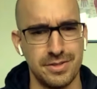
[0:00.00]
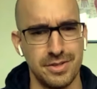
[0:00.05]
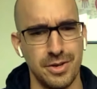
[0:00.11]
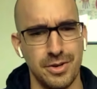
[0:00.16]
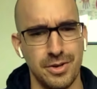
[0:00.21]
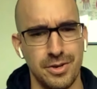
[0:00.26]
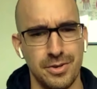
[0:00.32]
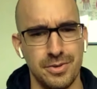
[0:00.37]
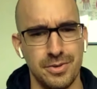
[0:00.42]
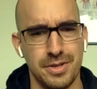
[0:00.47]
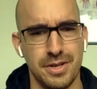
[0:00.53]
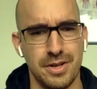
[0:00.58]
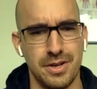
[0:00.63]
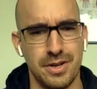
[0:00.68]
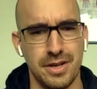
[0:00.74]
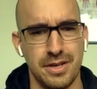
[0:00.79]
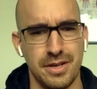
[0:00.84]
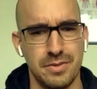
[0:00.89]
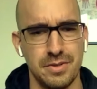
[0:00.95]
So,
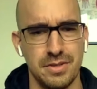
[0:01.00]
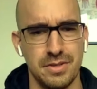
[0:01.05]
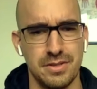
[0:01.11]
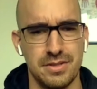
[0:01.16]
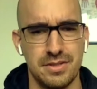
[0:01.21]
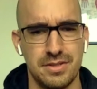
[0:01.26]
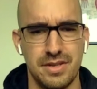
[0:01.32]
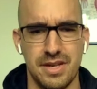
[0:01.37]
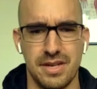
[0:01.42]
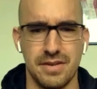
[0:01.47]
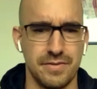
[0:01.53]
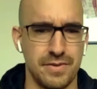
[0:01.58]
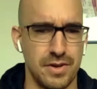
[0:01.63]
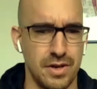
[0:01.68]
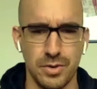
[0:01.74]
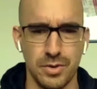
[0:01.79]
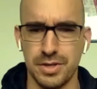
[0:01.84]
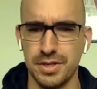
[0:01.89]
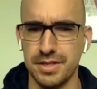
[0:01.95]
I was kind
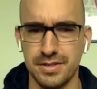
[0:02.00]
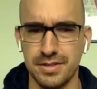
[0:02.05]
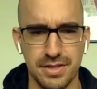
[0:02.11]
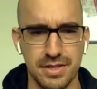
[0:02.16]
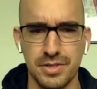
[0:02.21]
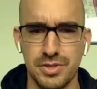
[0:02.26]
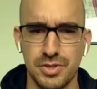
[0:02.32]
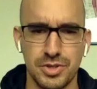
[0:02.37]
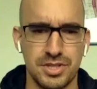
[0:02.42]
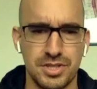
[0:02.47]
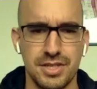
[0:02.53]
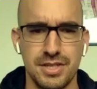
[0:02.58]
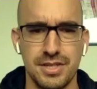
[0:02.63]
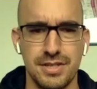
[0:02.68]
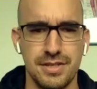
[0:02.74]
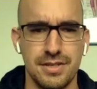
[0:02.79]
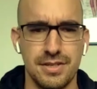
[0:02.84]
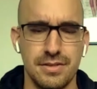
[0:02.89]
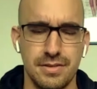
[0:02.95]
of always
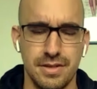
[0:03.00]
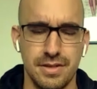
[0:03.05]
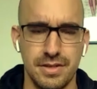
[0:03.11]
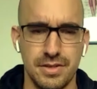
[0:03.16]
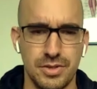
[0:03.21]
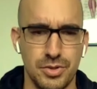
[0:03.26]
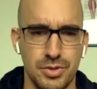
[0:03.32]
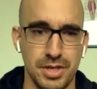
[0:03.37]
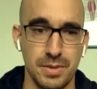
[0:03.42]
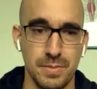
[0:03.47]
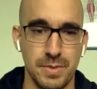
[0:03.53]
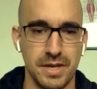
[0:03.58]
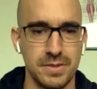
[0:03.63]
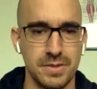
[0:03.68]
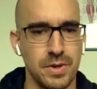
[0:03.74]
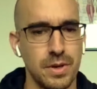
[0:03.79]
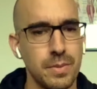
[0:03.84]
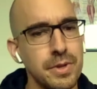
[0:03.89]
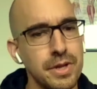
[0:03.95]
interested in treating
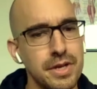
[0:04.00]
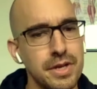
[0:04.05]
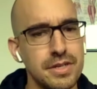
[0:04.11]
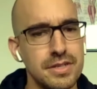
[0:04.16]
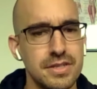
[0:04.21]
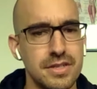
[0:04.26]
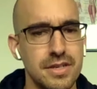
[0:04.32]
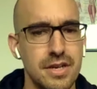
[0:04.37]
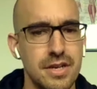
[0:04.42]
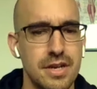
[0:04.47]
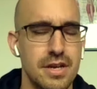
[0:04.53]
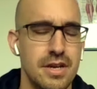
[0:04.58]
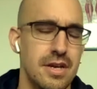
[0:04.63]
baseball players.